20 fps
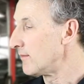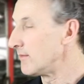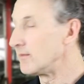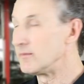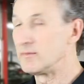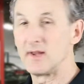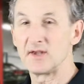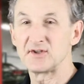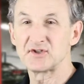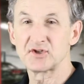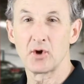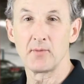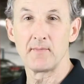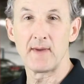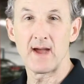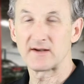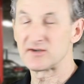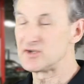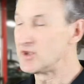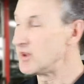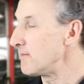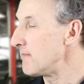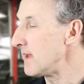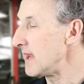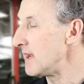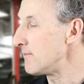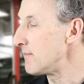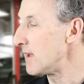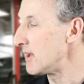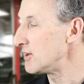Let's go back to the
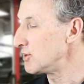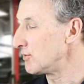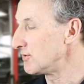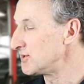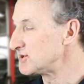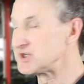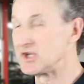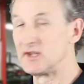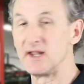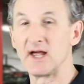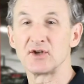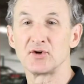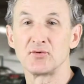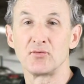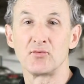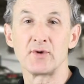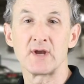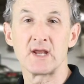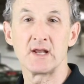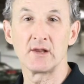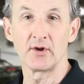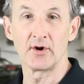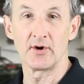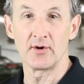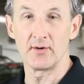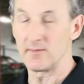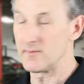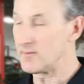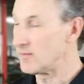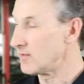main menu and select
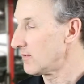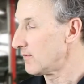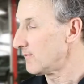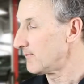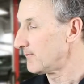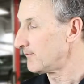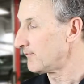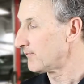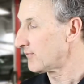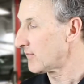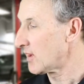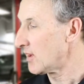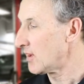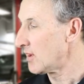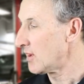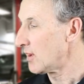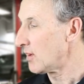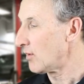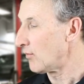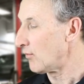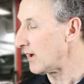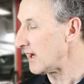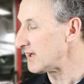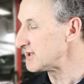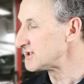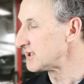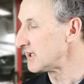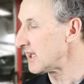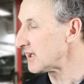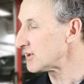Relearn. When I
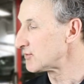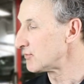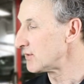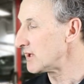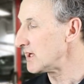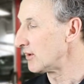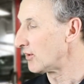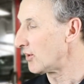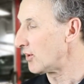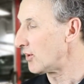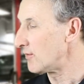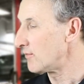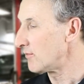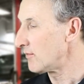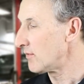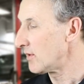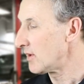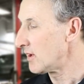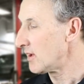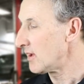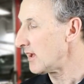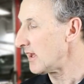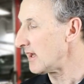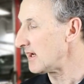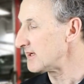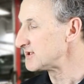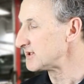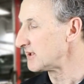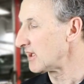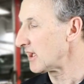select Relearn and
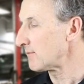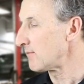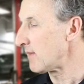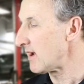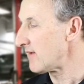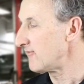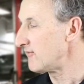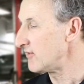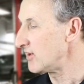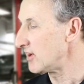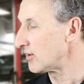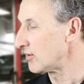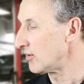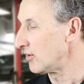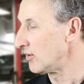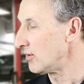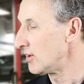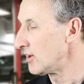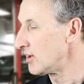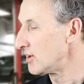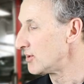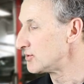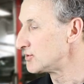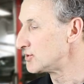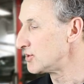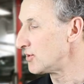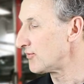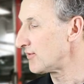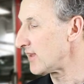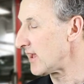I select my vehicle,
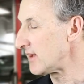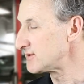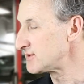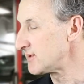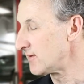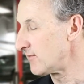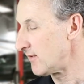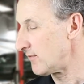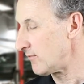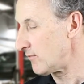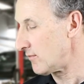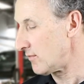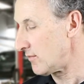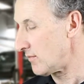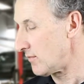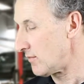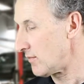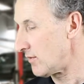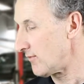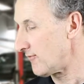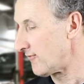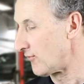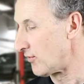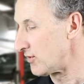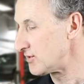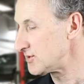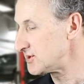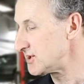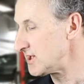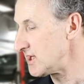
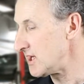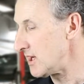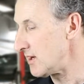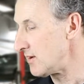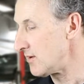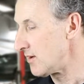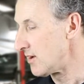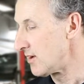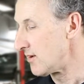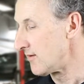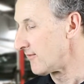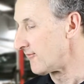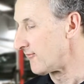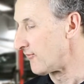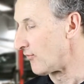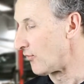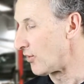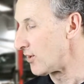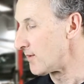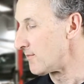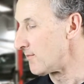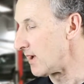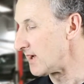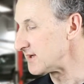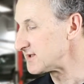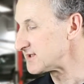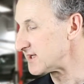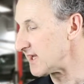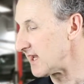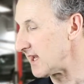2014 Ford
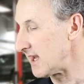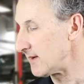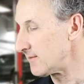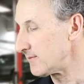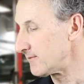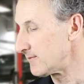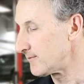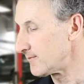Mustang,